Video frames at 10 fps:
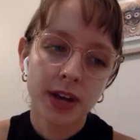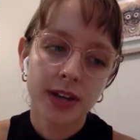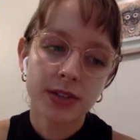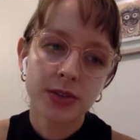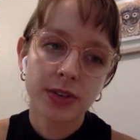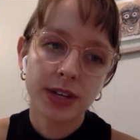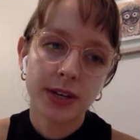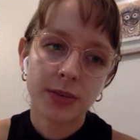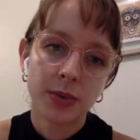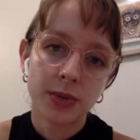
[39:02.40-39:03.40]

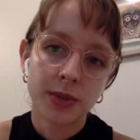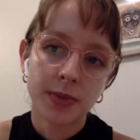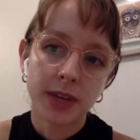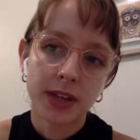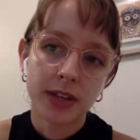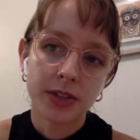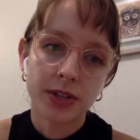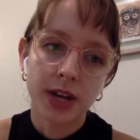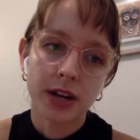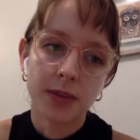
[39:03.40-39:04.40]
Gayatri wrote something in the
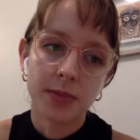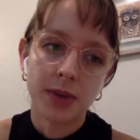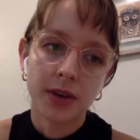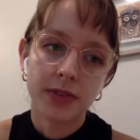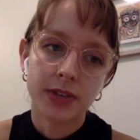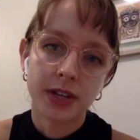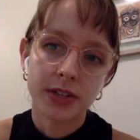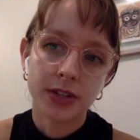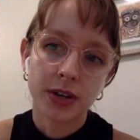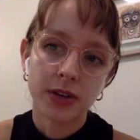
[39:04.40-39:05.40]
chat above
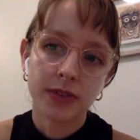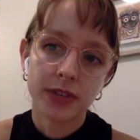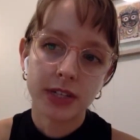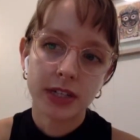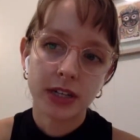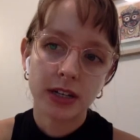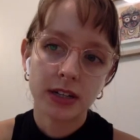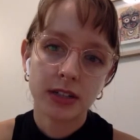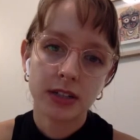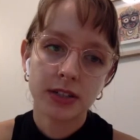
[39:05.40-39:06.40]
Ananta Govinda. Do
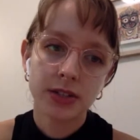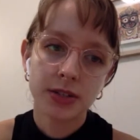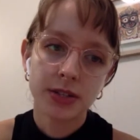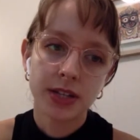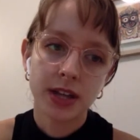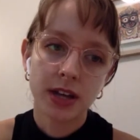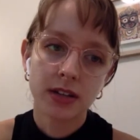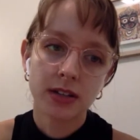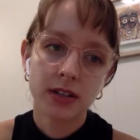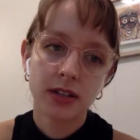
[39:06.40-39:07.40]
you see that?